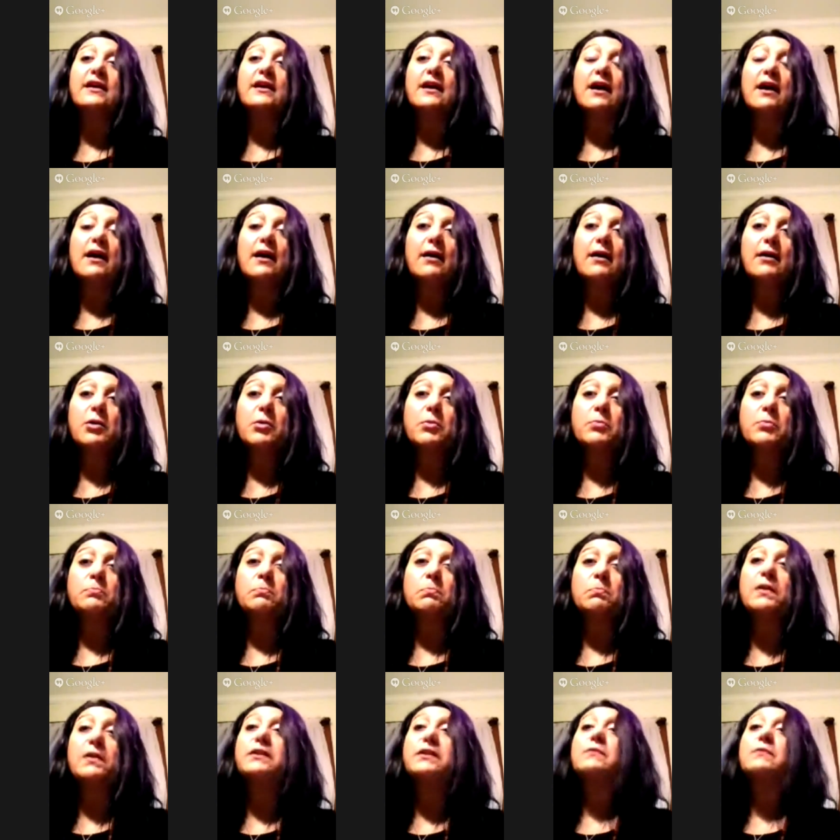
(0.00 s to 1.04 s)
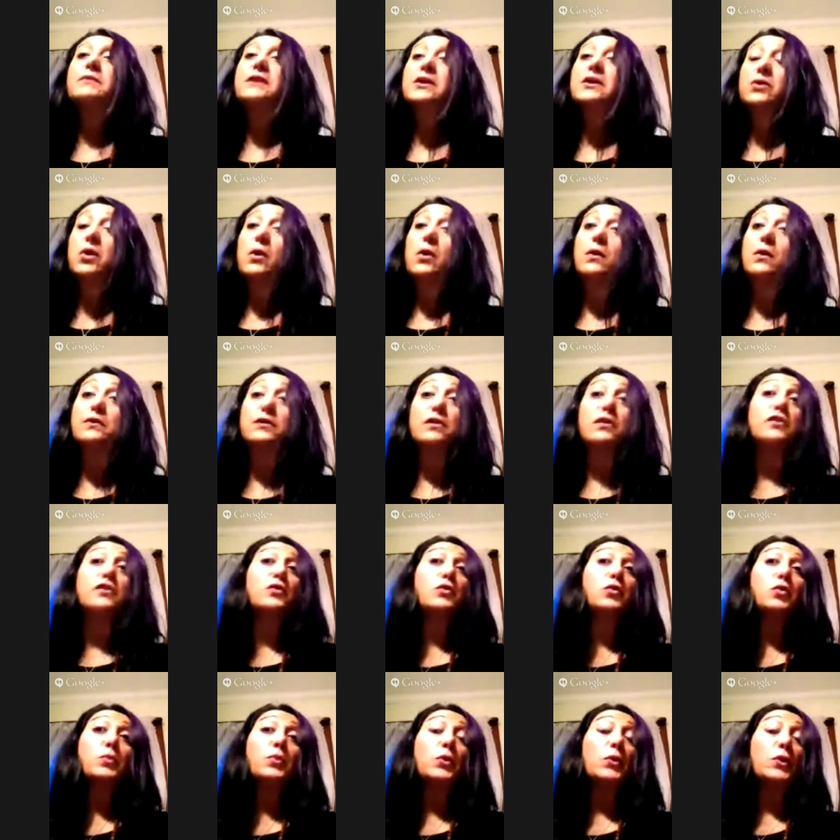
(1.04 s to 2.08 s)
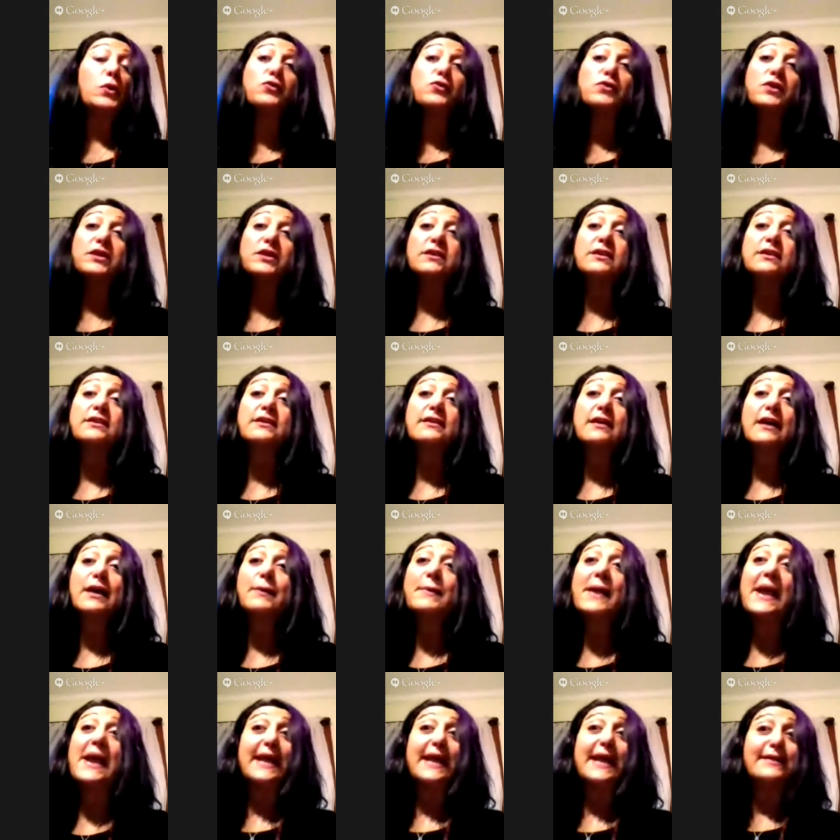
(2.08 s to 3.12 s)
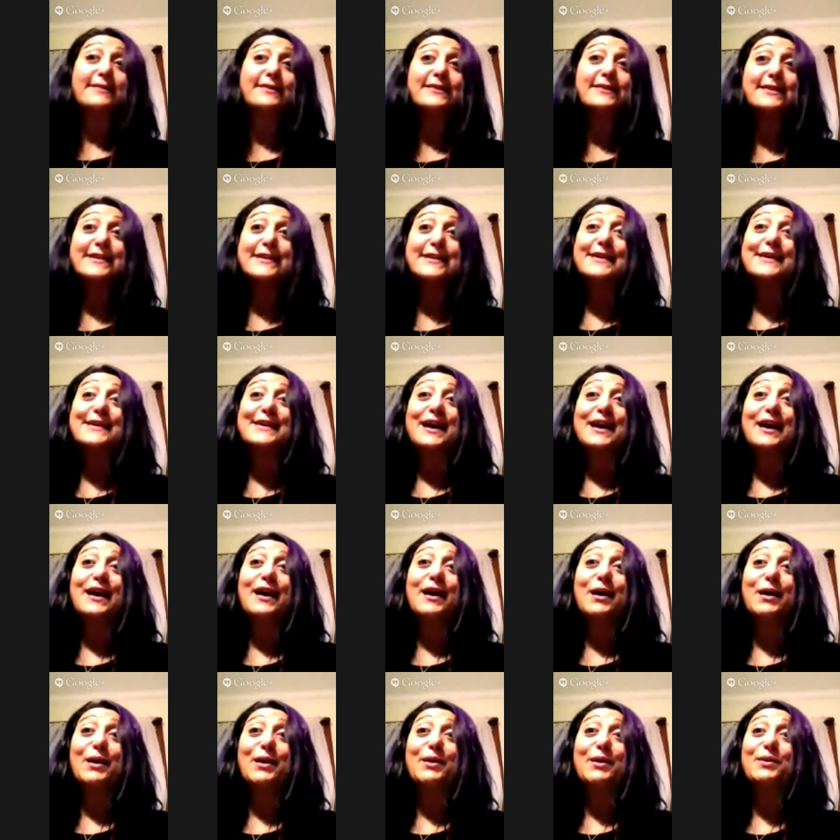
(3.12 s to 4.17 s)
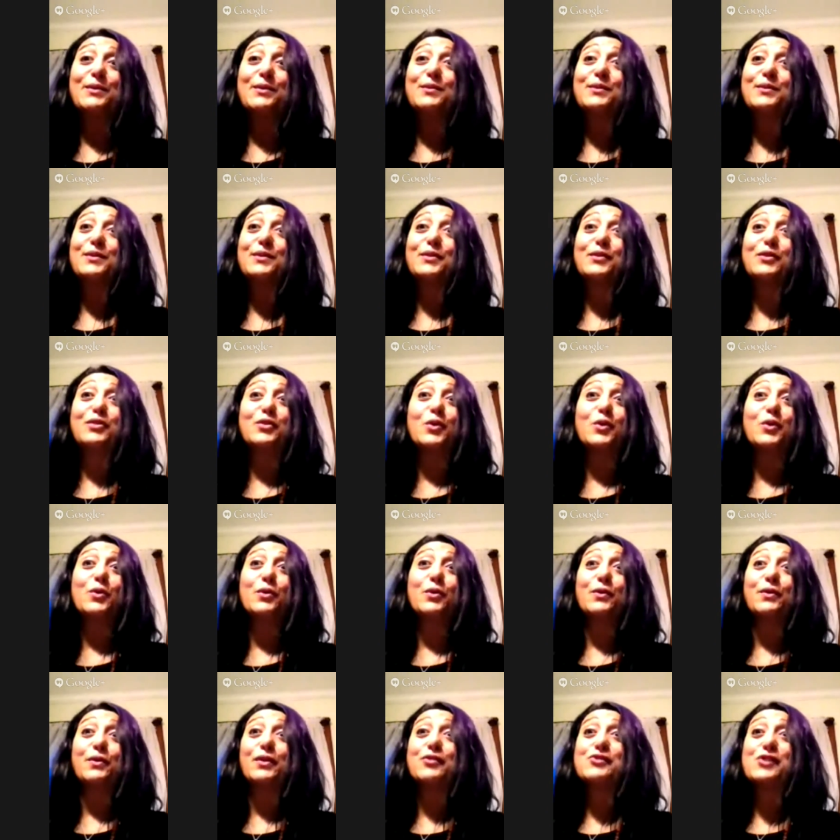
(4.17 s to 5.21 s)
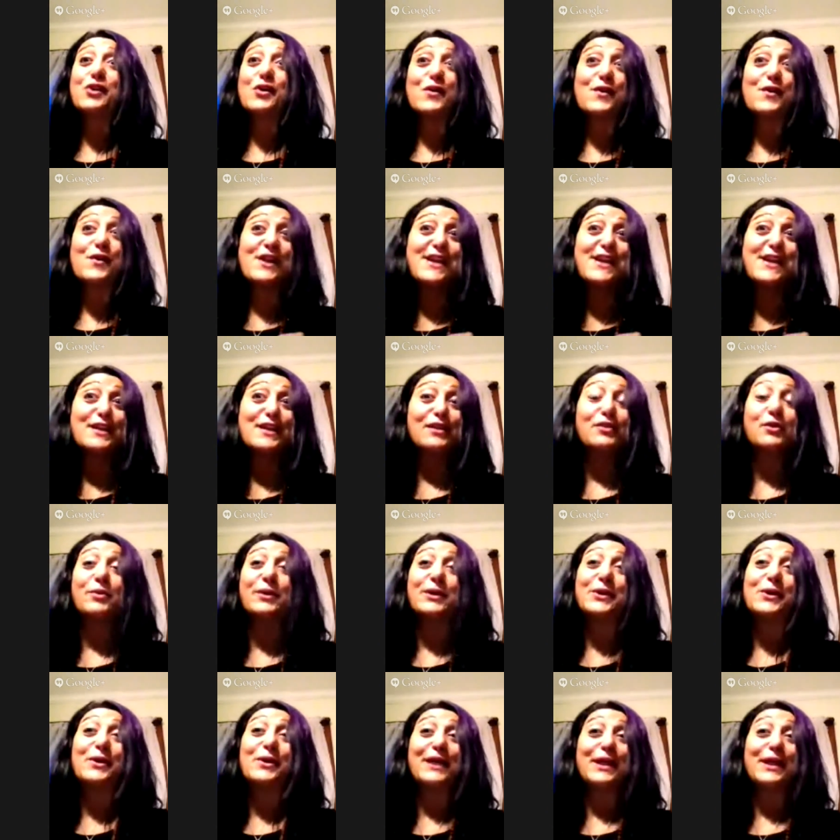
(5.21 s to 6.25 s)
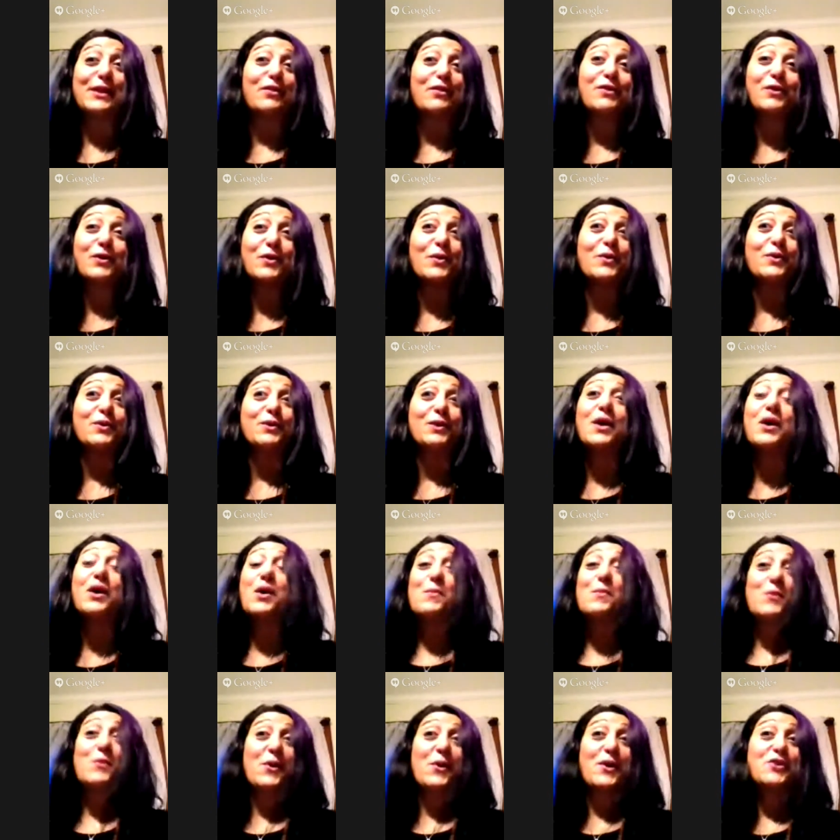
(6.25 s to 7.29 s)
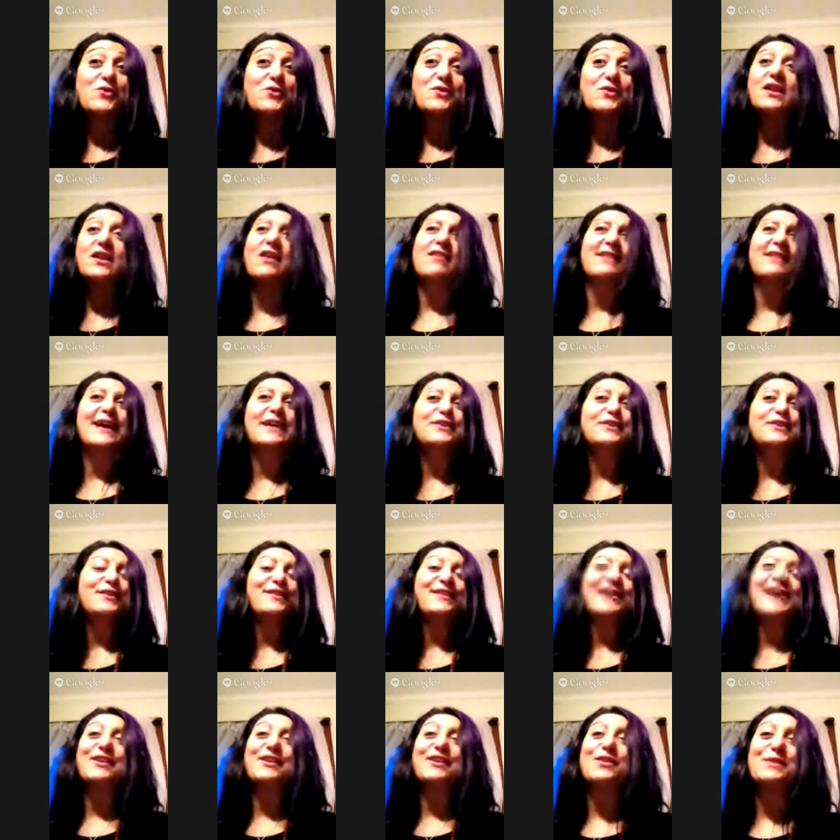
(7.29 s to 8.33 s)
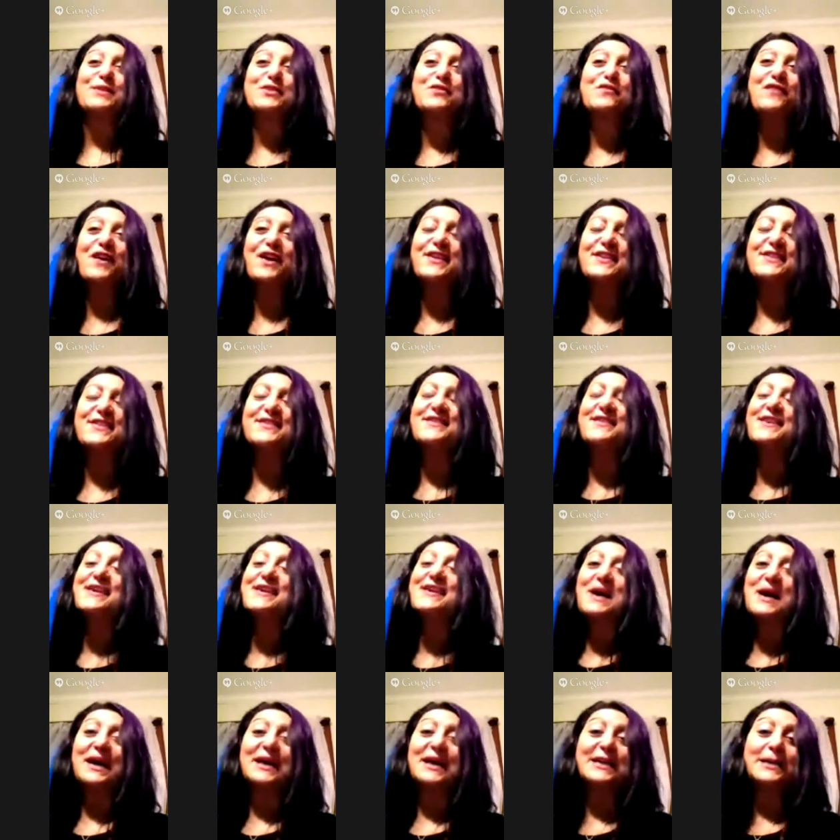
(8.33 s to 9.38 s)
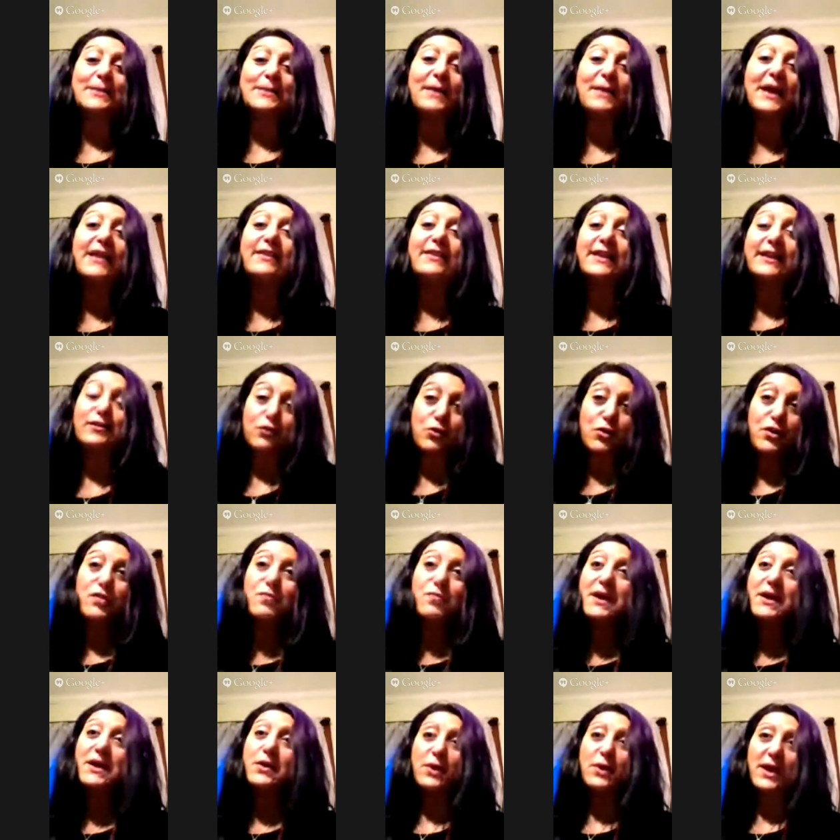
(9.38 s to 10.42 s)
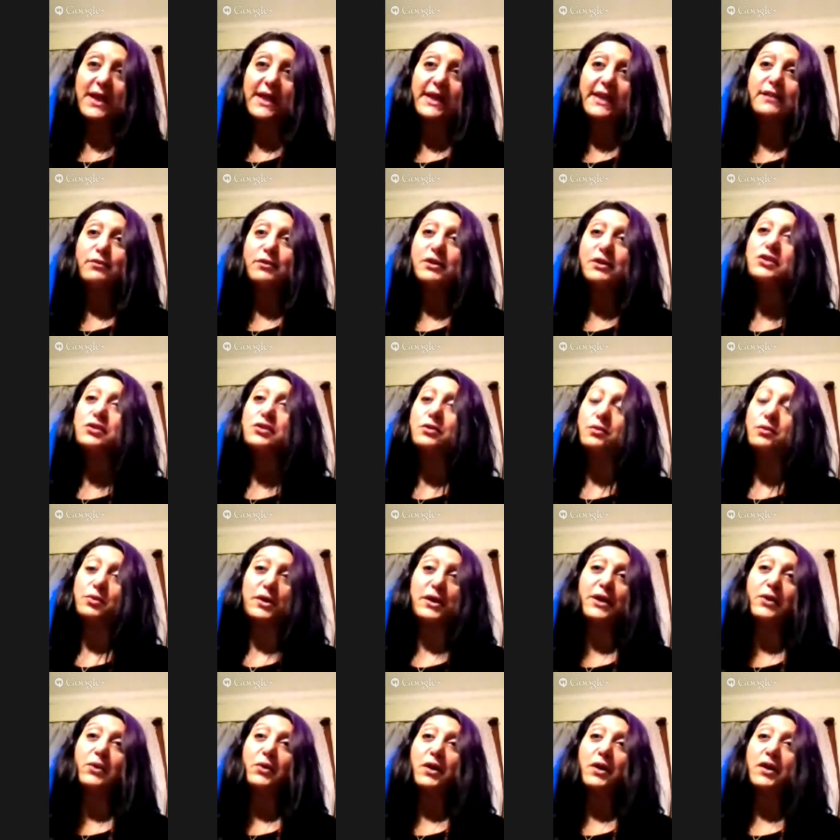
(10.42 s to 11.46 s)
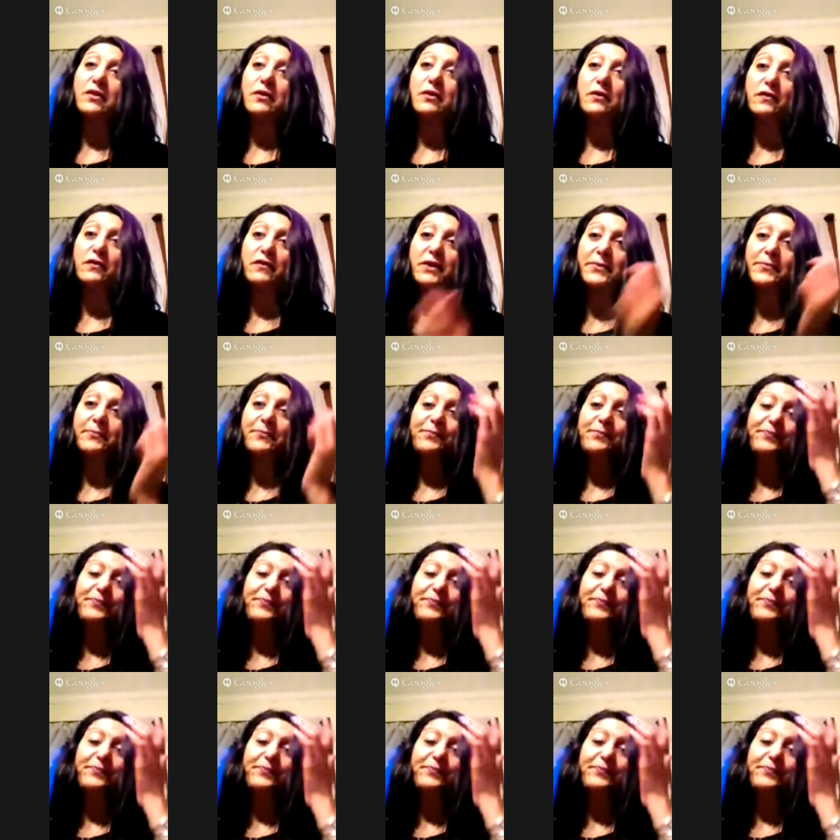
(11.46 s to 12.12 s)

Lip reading: Something called a soul portrait. I paint the soul's journey, so we call that a soul portrait. Oh, that's so much fun. And then, of course, my Awaken, which is where I cross over.